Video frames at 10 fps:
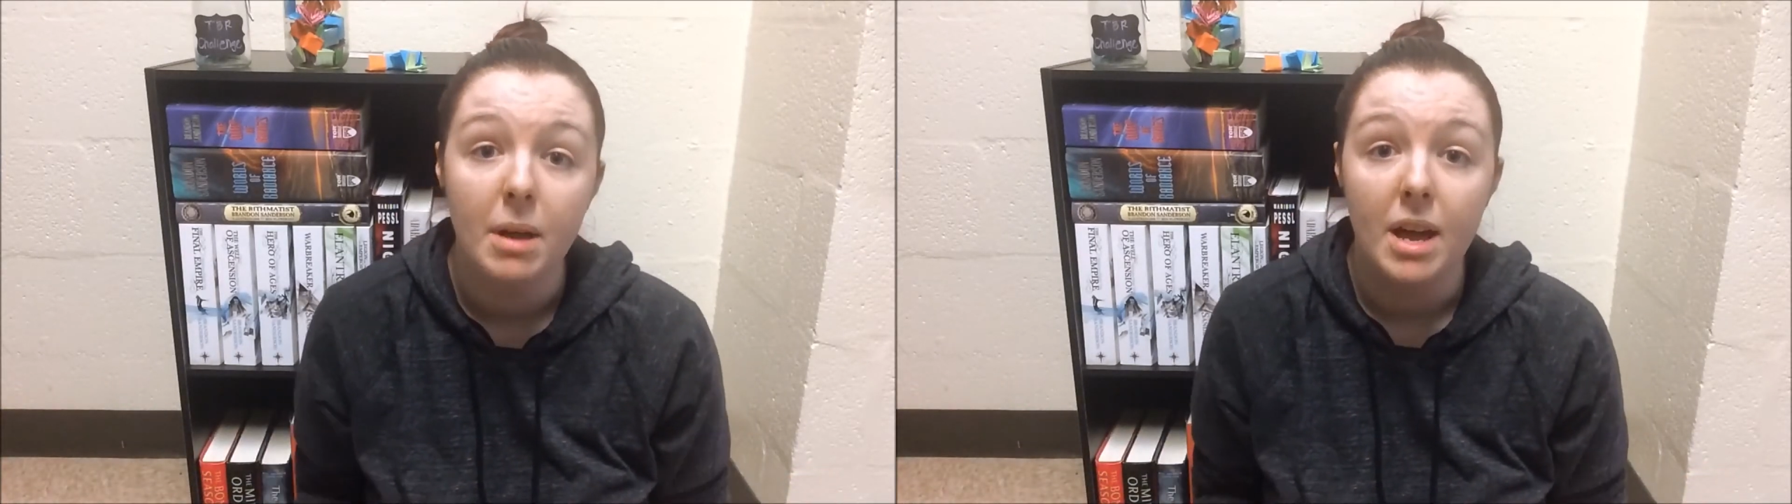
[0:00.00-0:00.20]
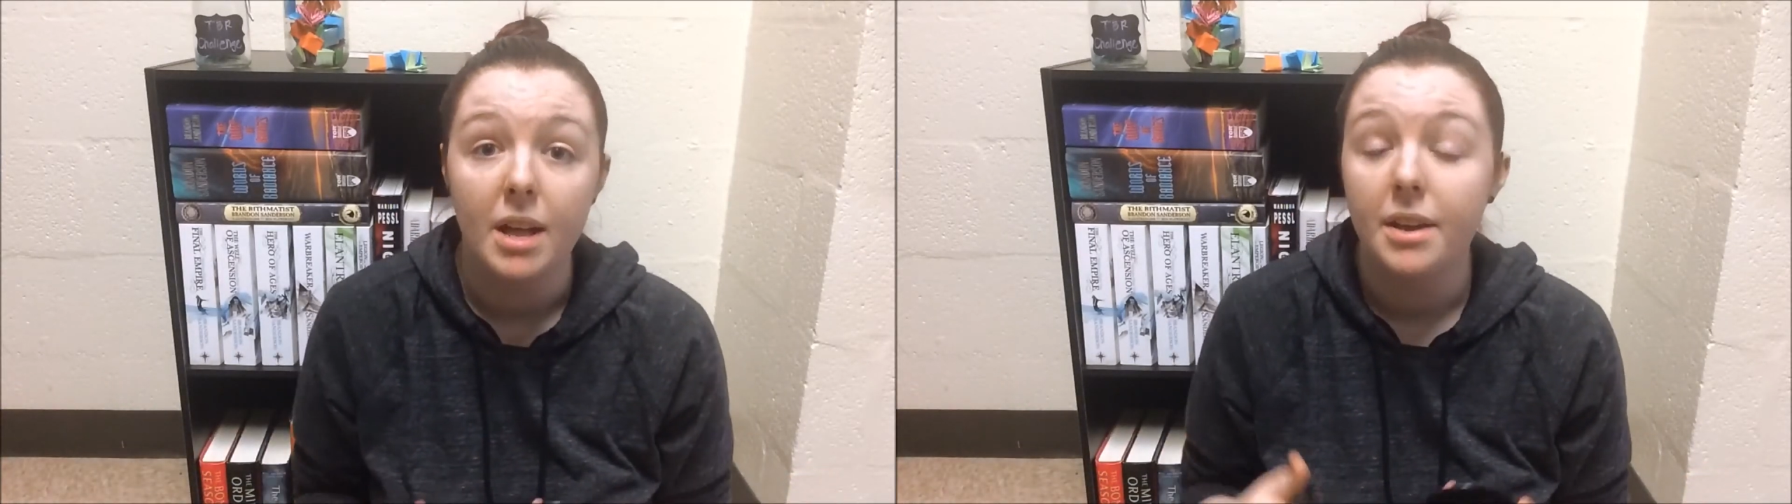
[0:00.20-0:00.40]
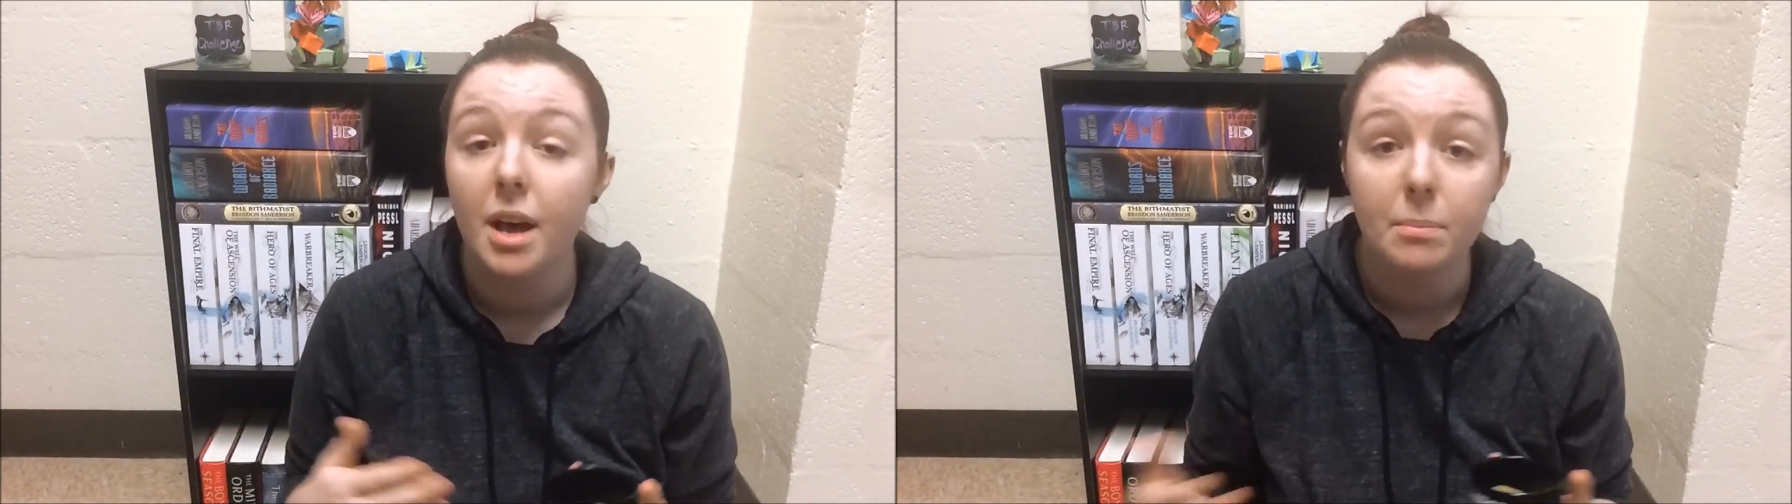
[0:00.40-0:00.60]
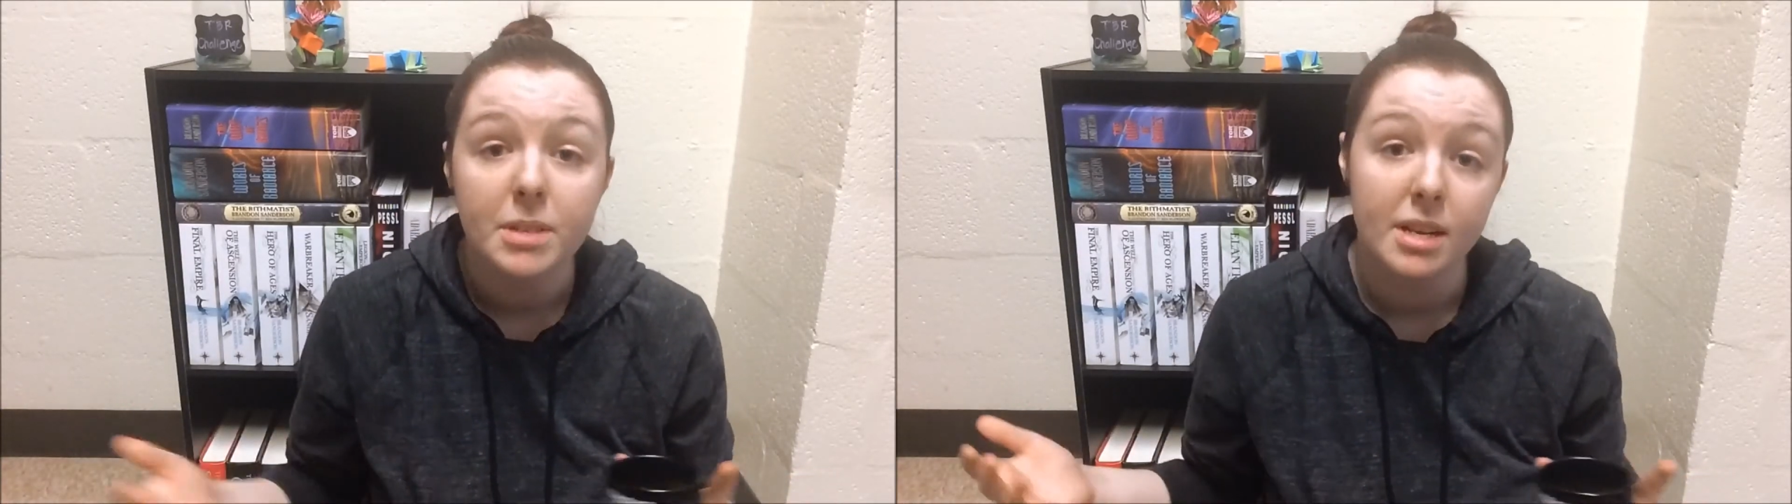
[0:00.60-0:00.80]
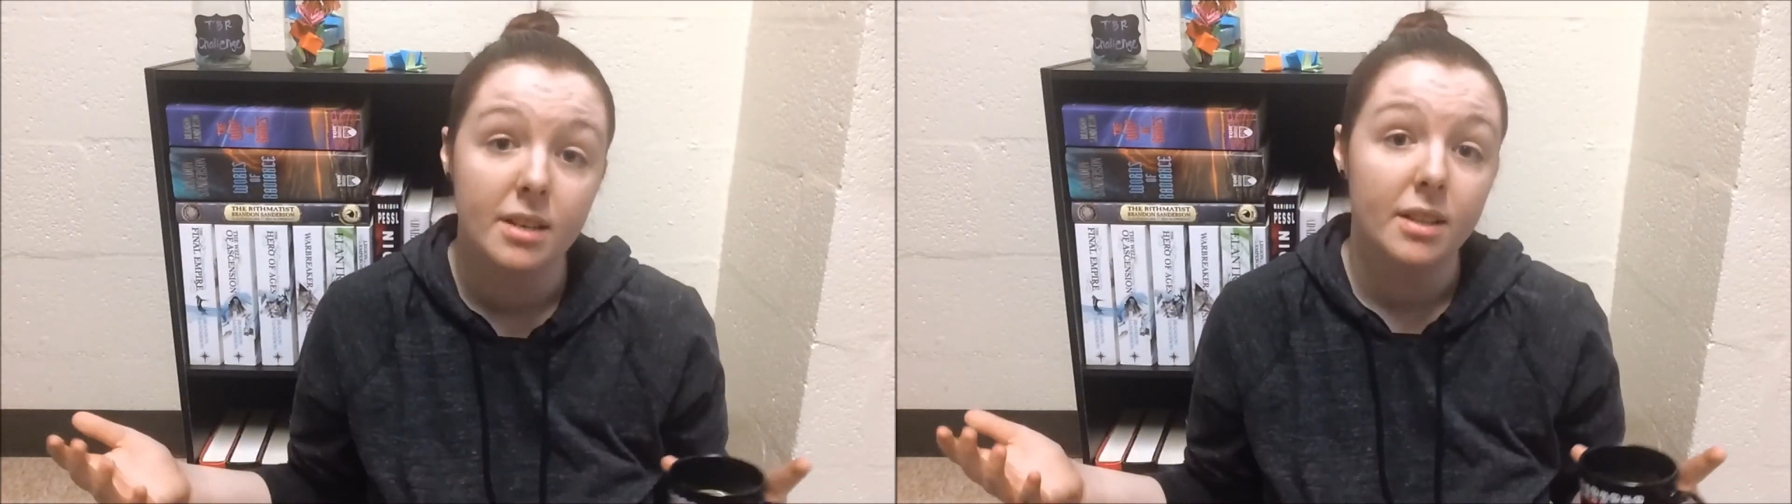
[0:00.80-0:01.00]
and an
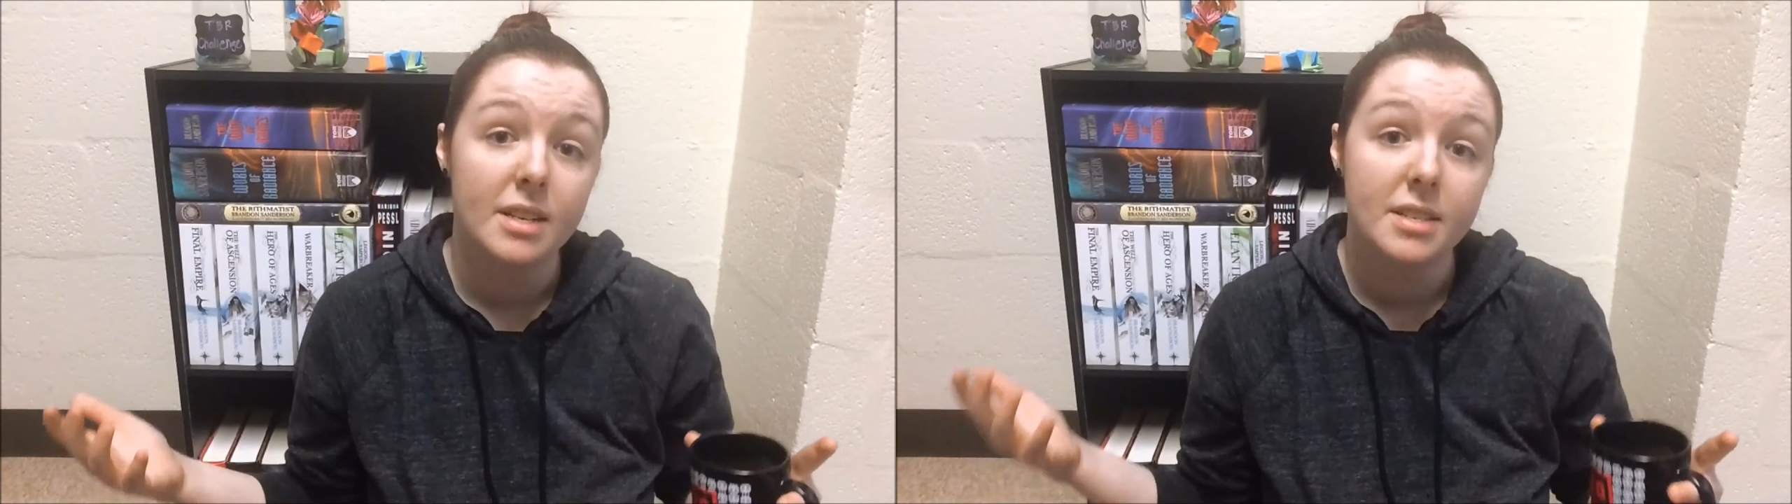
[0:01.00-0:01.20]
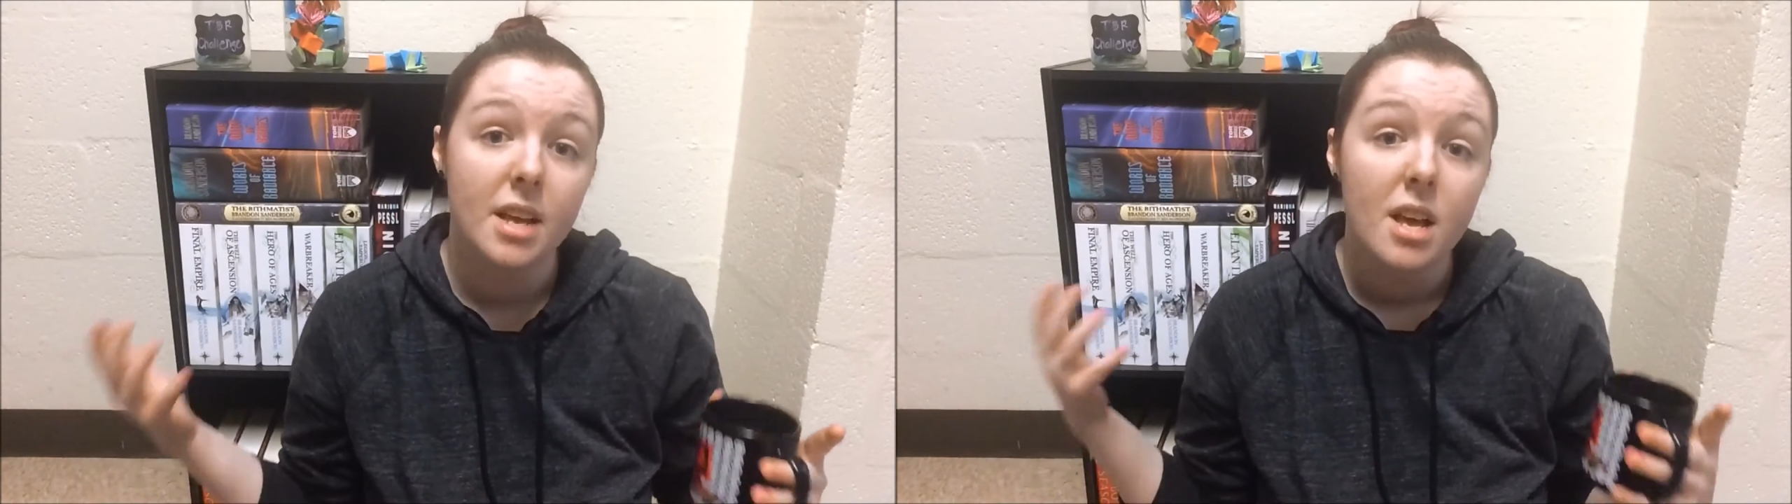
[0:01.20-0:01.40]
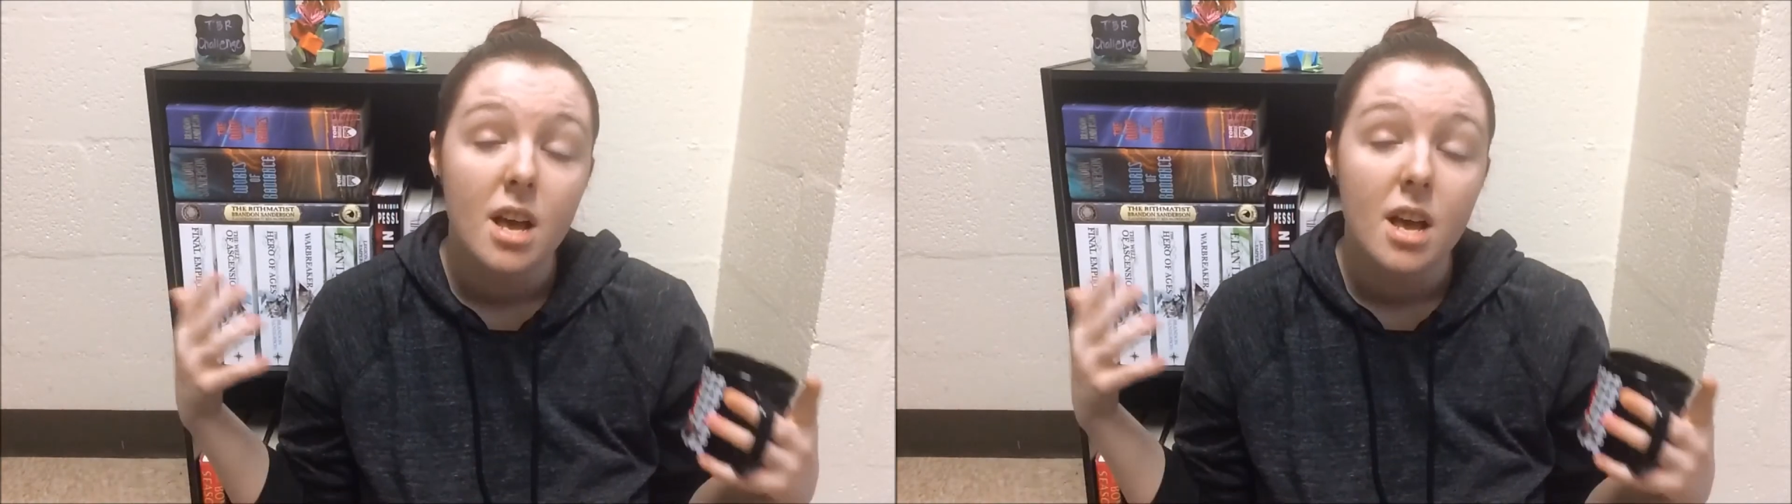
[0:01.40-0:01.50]
updated list